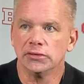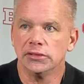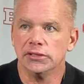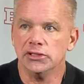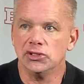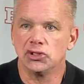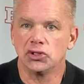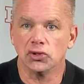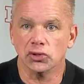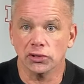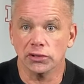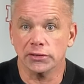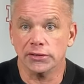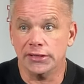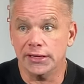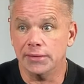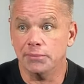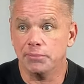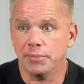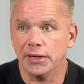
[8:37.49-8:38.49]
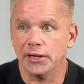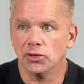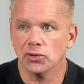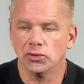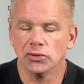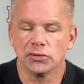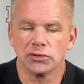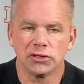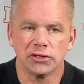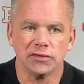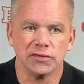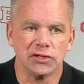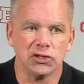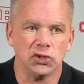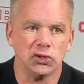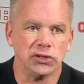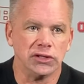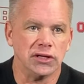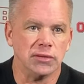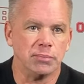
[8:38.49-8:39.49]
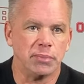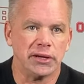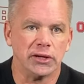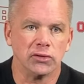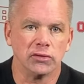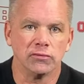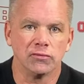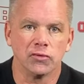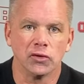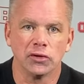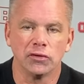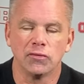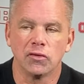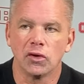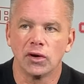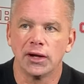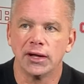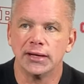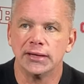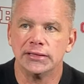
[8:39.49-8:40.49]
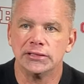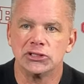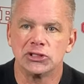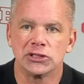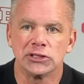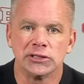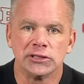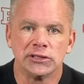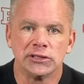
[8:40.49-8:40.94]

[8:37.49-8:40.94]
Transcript: He's going to get better, continue to get better in front of our eyes.